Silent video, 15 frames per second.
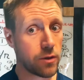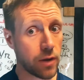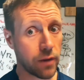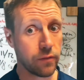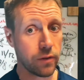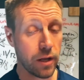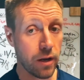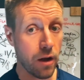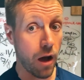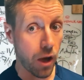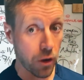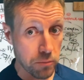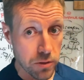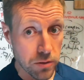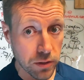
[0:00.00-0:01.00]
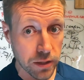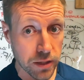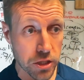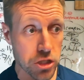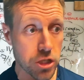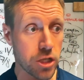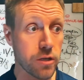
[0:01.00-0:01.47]
you have an autoimmune
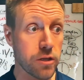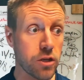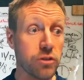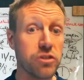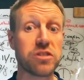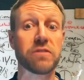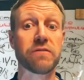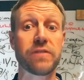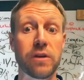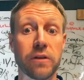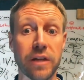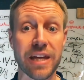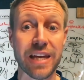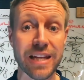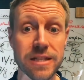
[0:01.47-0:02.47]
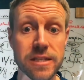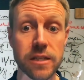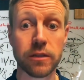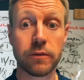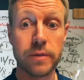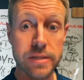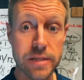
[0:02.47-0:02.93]
condition and you're severely
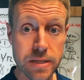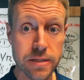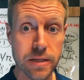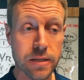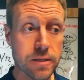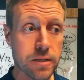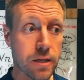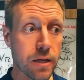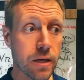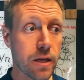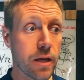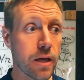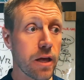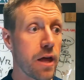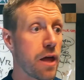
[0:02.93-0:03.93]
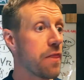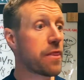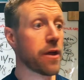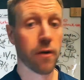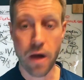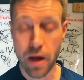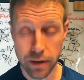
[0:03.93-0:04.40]
insulin resistant,
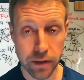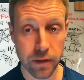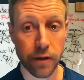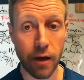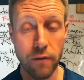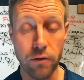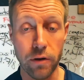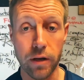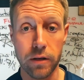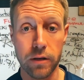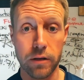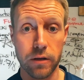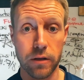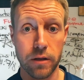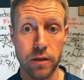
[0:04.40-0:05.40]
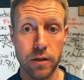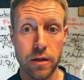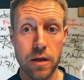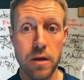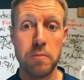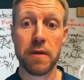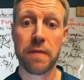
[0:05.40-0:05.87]
they're not going to cover it.
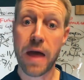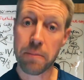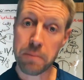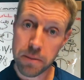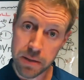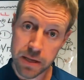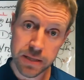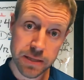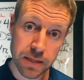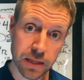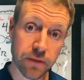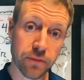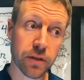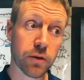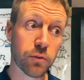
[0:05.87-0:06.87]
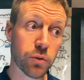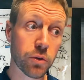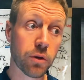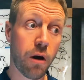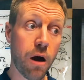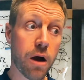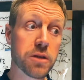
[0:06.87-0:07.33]
But that may be a significant
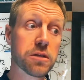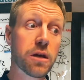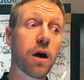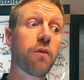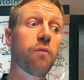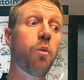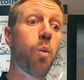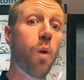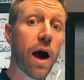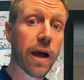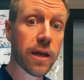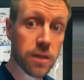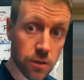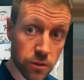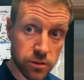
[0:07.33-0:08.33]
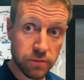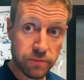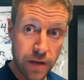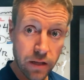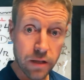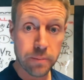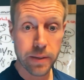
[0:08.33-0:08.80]
root cause of why you're
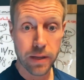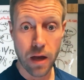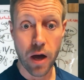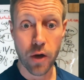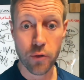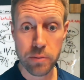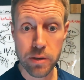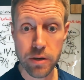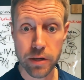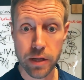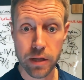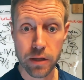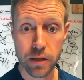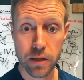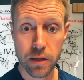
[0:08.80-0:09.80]
developing autoimmunity.